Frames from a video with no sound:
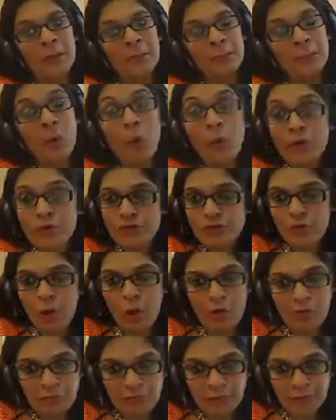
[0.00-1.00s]
course
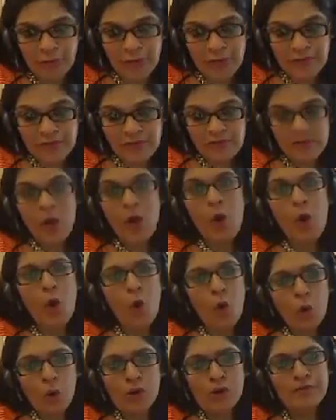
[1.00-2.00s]
offerings,
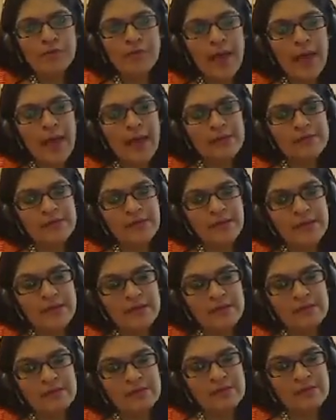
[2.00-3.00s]
all of that
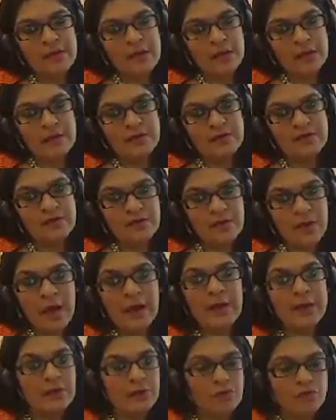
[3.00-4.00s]
is
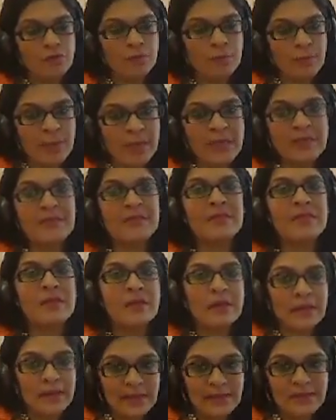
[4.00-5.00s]
designed to meet the
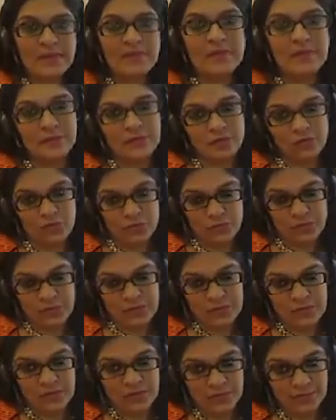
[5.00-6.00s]
needs of
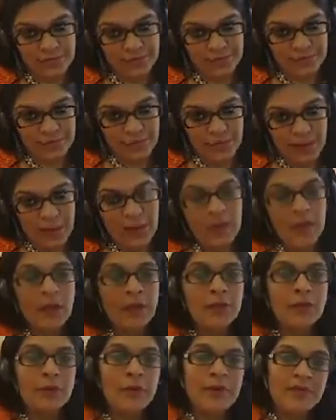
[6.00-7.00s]
students.
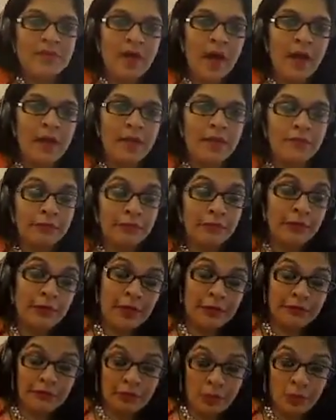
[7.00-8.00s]

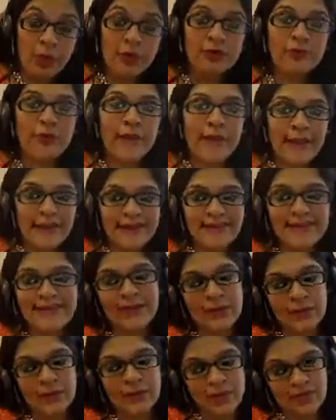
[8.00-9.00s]
If you want to enter
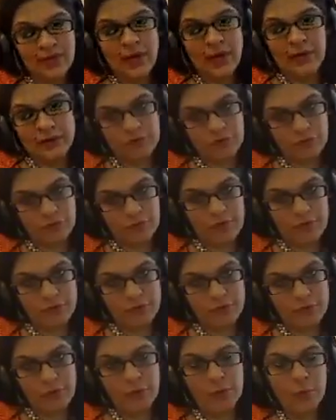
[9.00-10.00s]
US higher
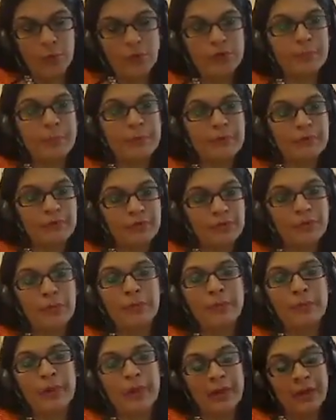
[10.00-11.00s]
education and you want to
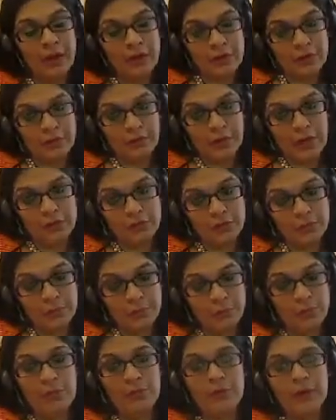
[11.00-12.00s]
pursue an undergraduate
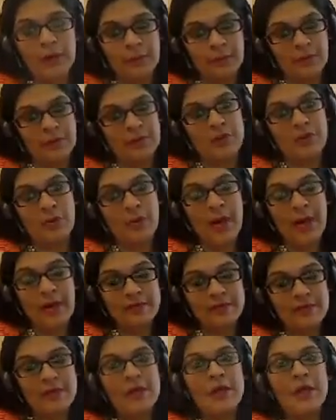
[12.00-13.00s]
program in the
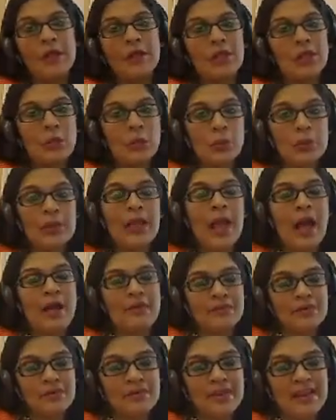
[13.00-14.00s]
US, you will
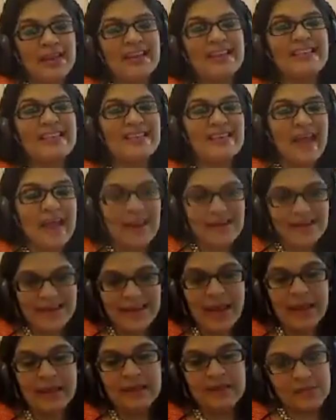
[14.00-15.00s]
have to take
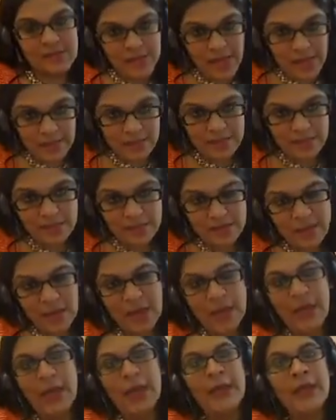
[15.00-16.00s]
standardized tests.
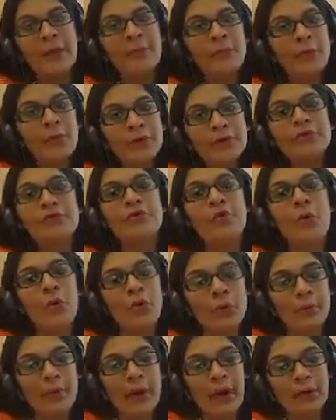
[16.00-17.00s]
And I'm going to
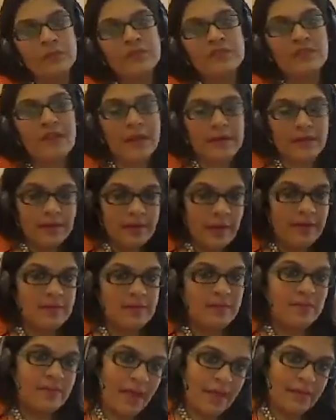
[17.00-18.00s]
talk about
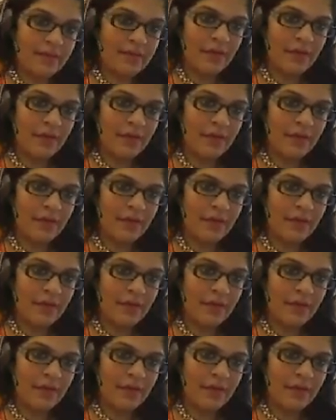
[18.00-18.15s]
standardized tests